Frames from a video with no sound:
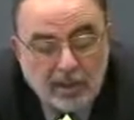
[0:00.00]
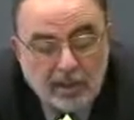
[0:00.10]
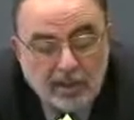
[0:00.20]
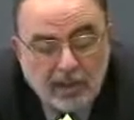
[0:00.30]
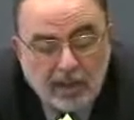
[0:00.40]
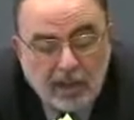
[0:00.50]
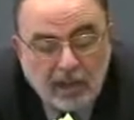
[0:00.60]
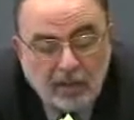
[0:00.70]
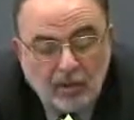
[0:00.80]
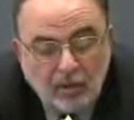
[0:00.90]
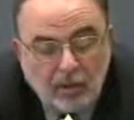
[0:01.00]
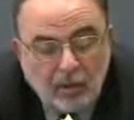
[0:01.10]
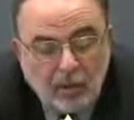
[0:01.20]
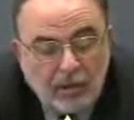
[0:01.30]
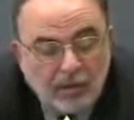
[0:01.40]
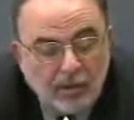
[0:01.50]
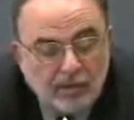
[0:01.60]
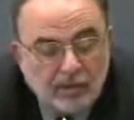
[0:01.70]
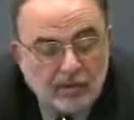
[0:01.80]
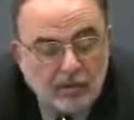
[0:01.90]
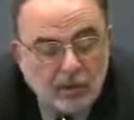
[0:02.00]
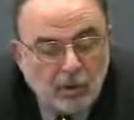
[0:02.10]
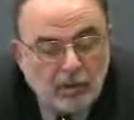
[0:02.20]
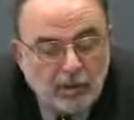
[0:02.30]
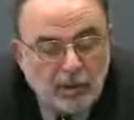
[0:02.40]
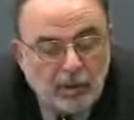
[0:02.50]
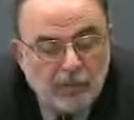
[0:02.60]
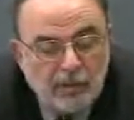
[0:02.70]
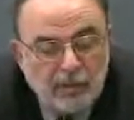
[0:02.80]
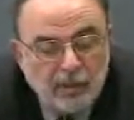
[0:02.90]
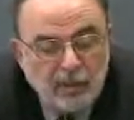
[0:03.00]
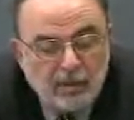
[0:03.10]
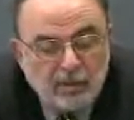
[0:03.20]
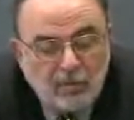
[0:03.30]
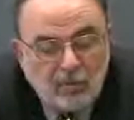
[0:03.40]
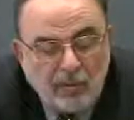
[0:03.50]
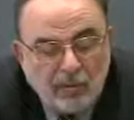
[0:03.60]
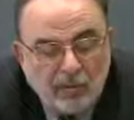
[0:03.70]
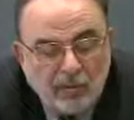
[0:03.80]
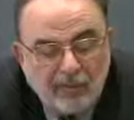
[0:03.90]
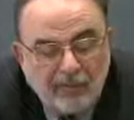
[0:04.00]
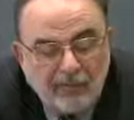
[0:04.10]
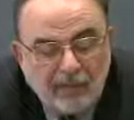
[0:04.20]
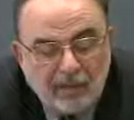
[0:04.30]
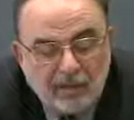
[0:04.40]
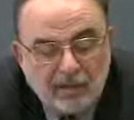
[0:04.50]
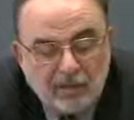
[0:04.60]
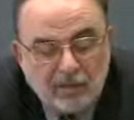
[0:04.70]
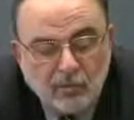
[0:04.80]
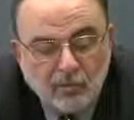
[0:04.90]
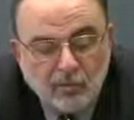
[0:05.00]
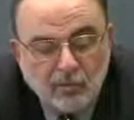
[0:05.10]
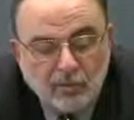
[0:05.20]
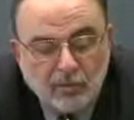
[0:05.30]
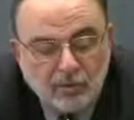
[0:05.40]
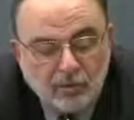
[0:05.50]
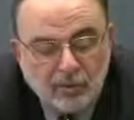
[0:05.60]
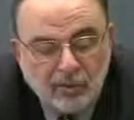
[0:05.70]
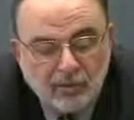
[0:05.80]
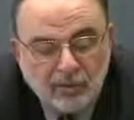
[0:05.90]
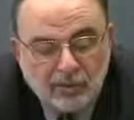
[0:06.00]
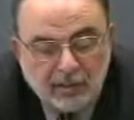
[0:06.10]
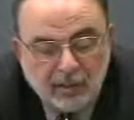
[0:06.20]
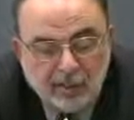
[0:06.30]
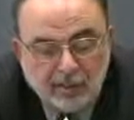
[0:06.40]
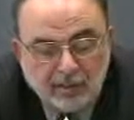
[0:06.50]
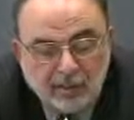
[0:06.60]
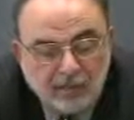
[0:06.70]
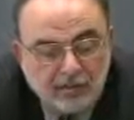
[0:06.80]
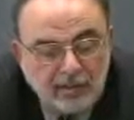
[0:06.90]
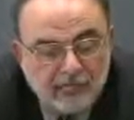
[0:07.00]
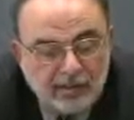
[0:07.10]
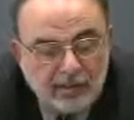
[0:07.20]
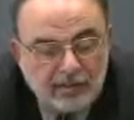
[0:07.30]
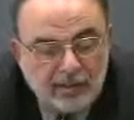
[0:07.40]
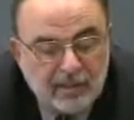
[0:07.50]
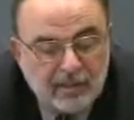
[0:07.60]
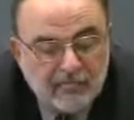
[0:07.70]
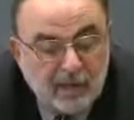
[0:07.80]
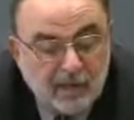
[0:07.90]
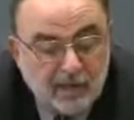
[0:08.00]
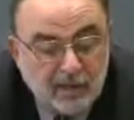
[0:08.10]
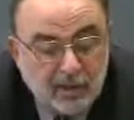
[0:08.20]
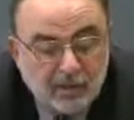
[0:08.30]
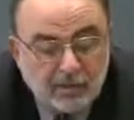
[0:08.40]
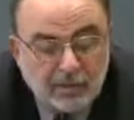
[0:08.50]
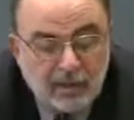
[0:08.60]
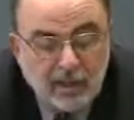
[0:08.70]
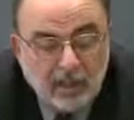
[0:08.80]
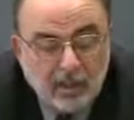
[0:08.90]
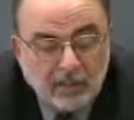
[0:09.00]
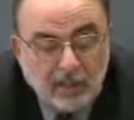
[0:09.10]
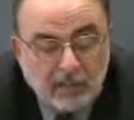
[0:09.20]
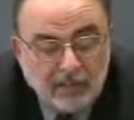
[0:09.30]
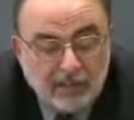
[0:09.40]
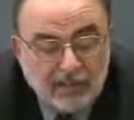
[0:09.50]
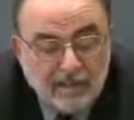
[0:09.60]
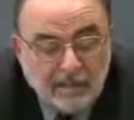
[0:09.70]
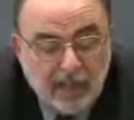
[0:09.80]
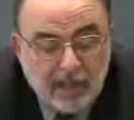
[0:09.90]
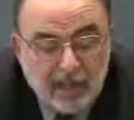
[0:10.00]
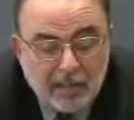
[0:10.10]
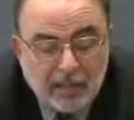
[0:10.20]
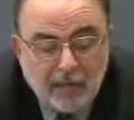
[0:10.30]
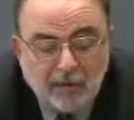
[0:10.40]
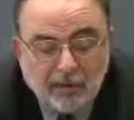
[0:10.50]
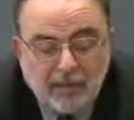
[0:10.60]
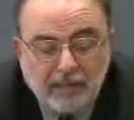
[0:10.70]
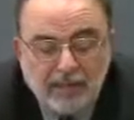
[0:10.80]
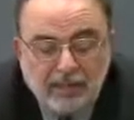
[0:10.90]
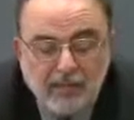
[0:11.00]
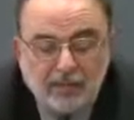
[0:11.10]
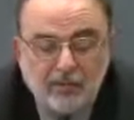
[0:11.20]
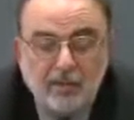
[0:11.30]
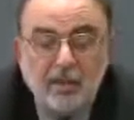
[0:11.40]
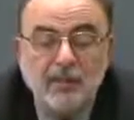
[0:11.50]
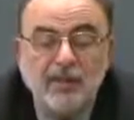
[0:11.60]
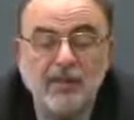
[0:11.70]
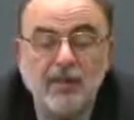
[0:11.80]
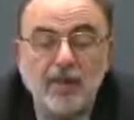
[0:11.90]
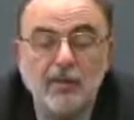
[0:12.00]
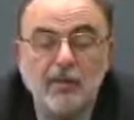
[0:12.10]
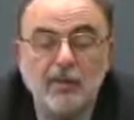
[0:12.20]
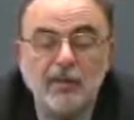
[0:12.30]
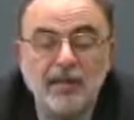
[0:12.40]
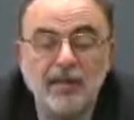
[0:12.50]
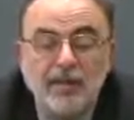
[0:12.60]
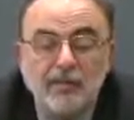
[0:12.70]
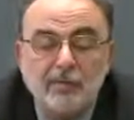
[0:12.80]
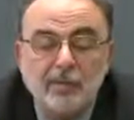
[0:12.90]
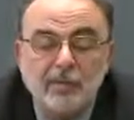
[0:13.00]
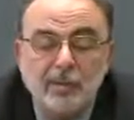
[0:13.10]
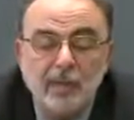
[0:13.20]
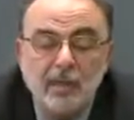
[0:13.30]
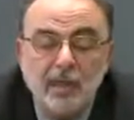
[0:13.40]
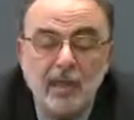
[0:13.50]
And thou, O the most noble and obedient squire that ever had sword in belt, beard on face, and smell in nostrils, be not dismayed nor afflicted to see the flower of knight-errantry